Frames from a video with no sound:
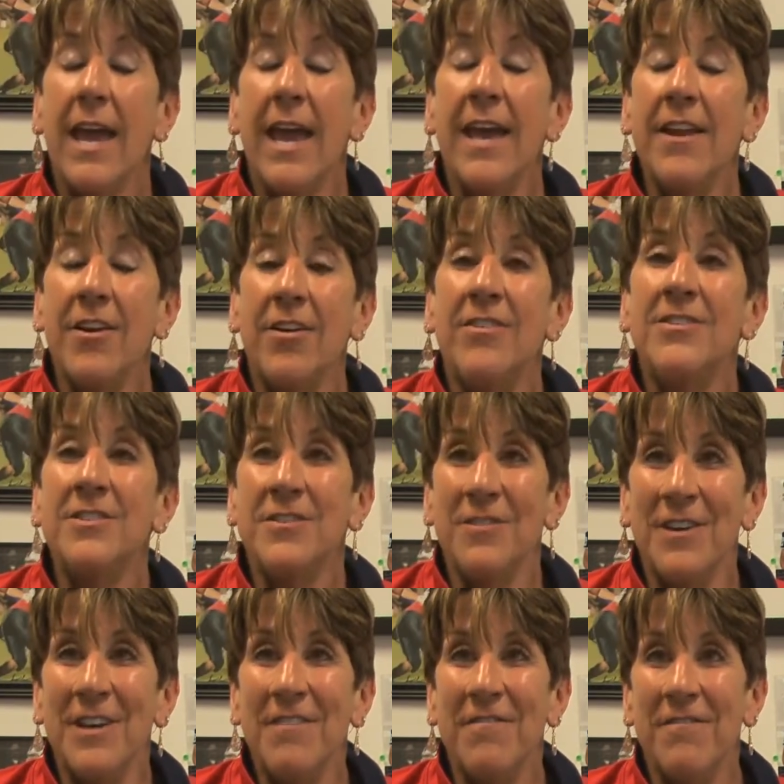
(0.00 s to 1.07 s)
and also
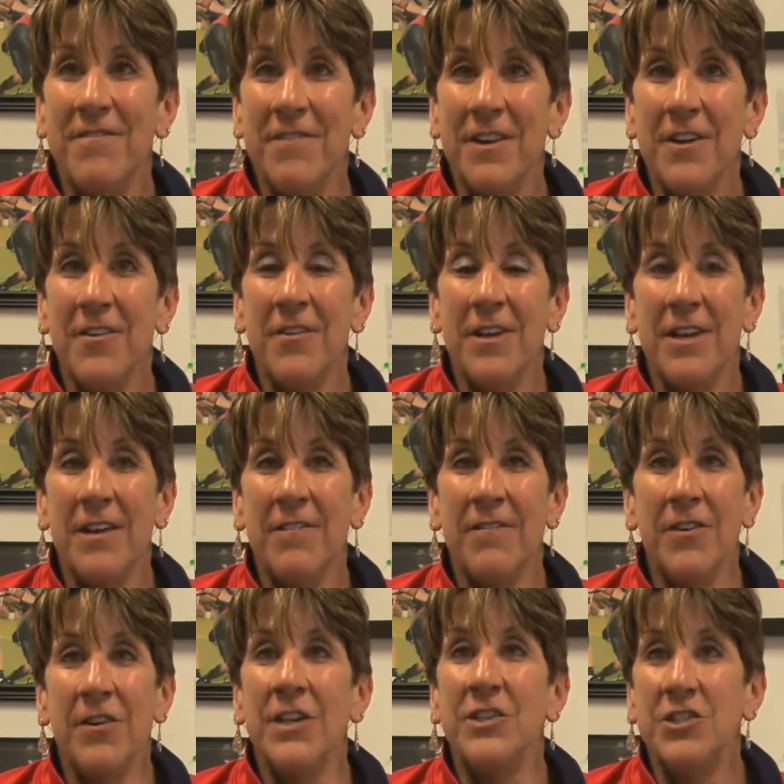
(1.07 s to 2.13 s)
a very,
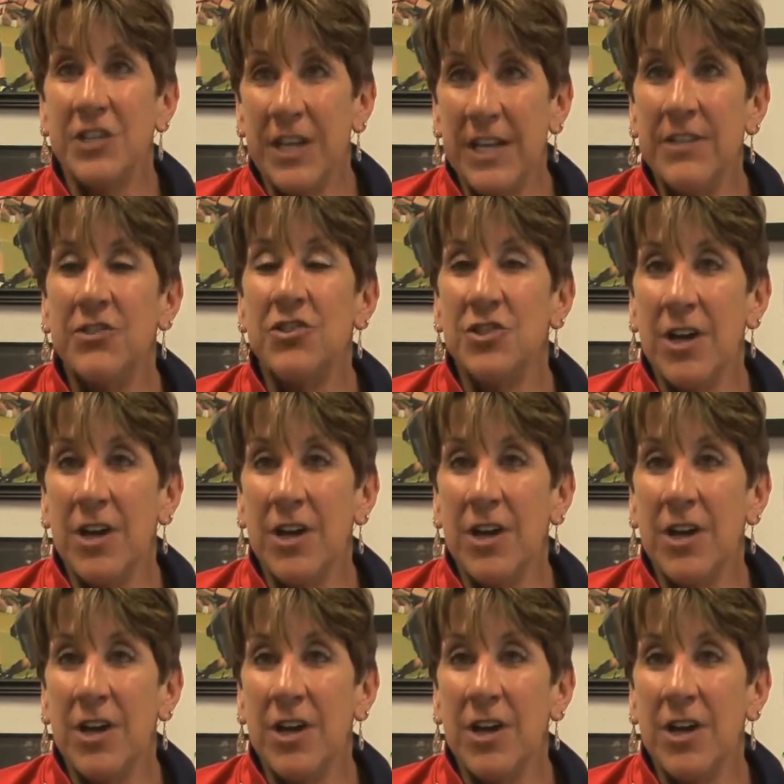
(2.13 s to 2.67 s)
very changed